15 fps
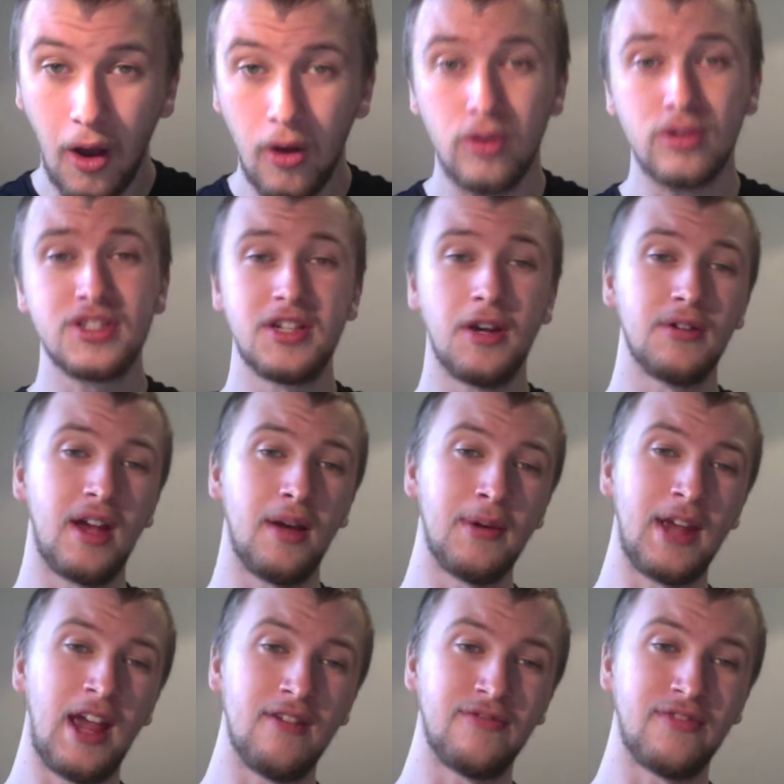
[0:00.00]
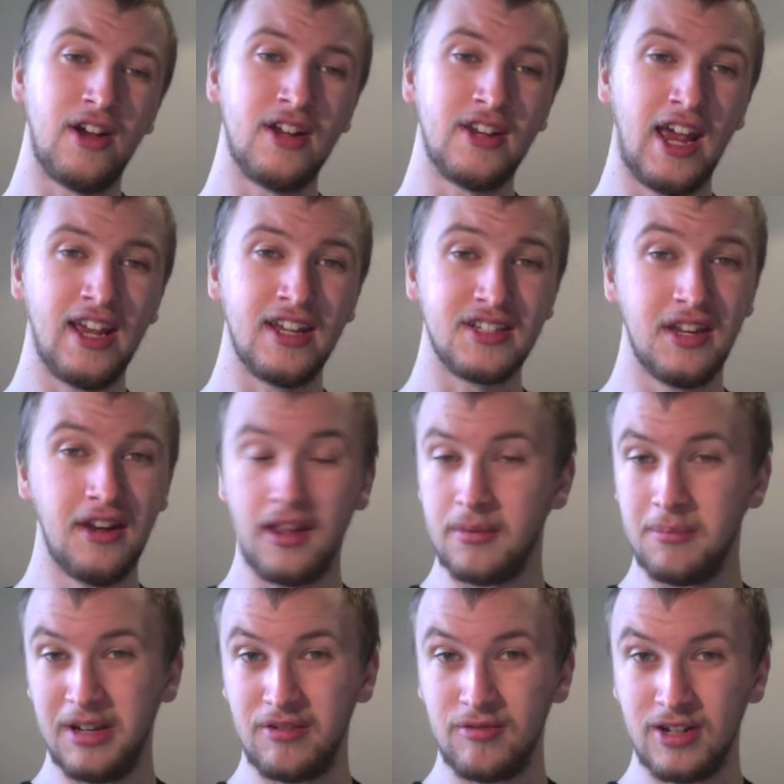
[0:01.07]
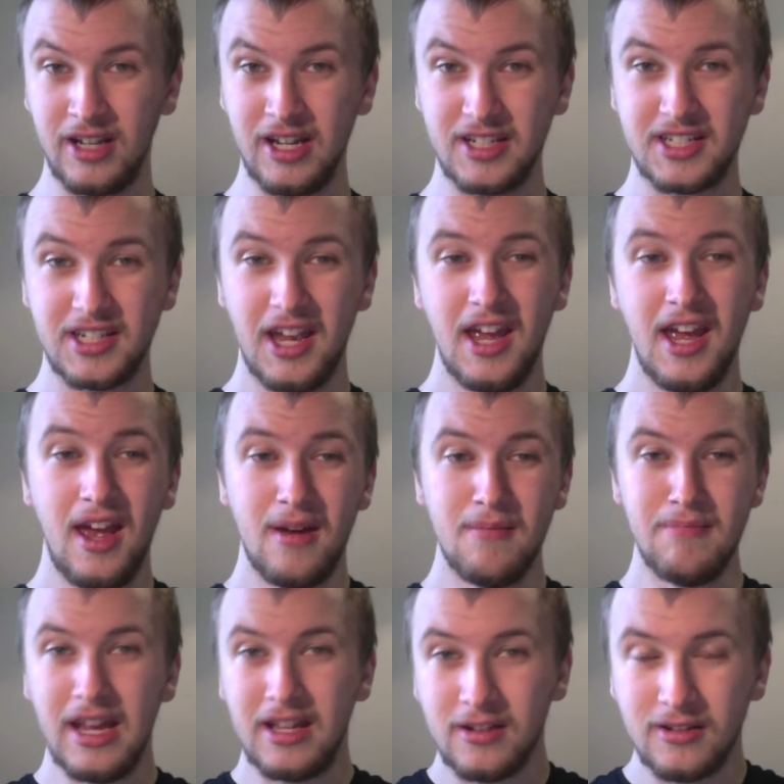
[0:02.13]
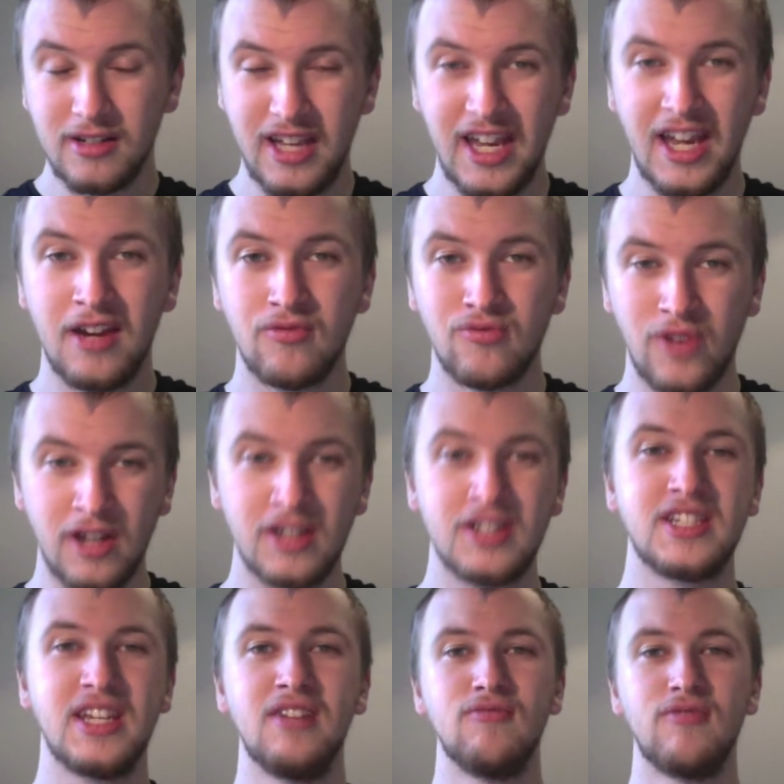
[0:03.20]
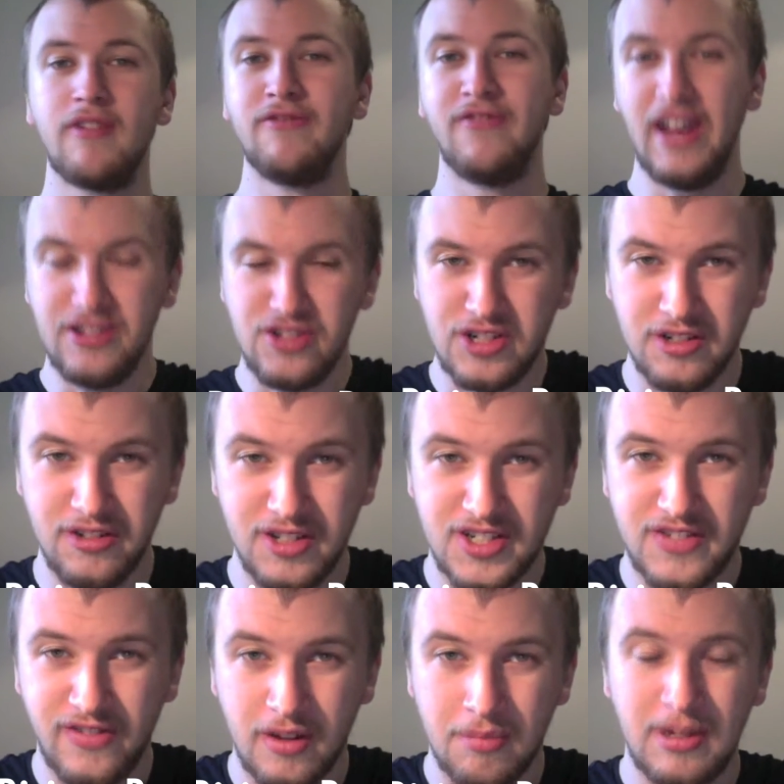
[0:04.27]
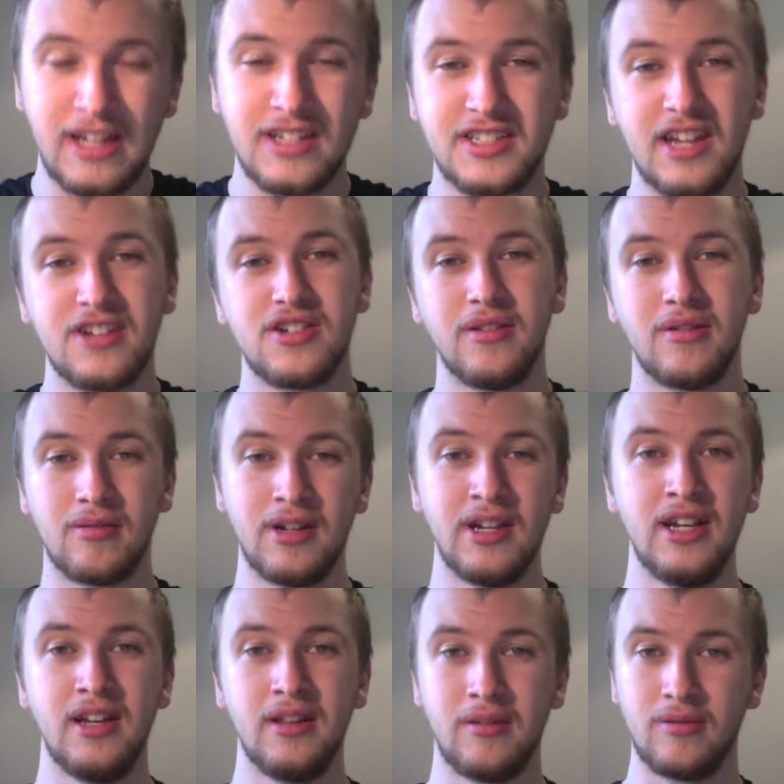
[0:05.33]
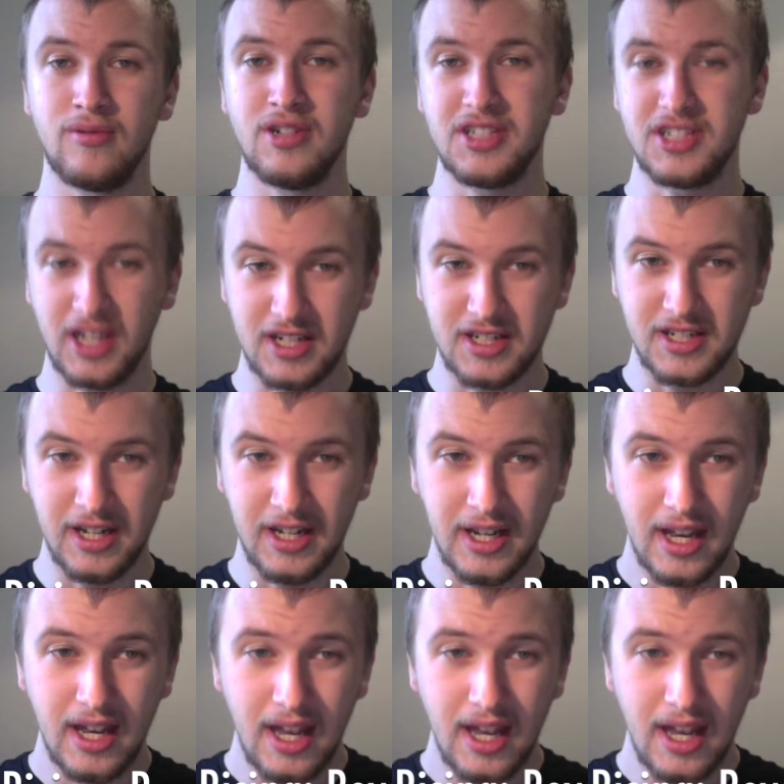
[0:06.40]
Also coming out Friday is another big release, Metal Gear Rising Revengeance for the PlayStation 3 and 360.